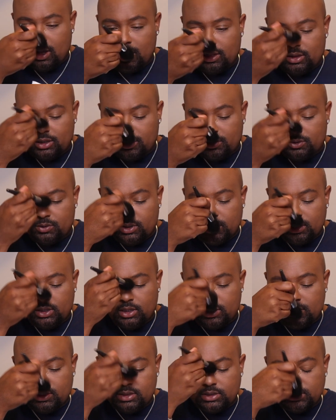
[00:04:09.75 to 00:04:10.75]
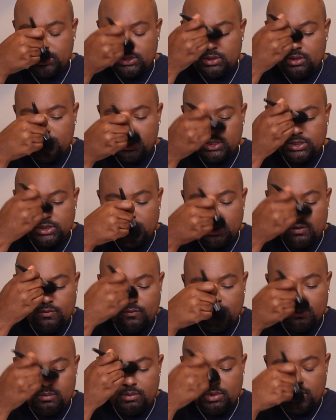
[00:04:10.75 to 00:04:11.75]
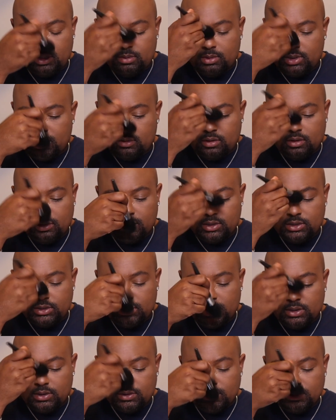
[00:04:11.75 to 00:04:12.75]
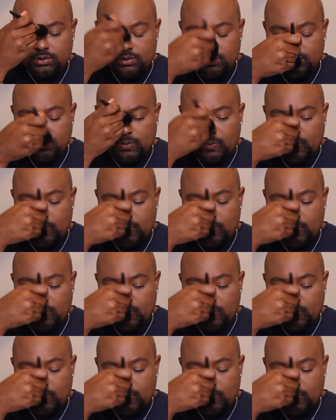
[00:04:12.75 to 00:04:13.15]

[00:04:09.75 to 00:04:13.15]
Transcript: I literally let this sit on my skin for maybe 30 seconds.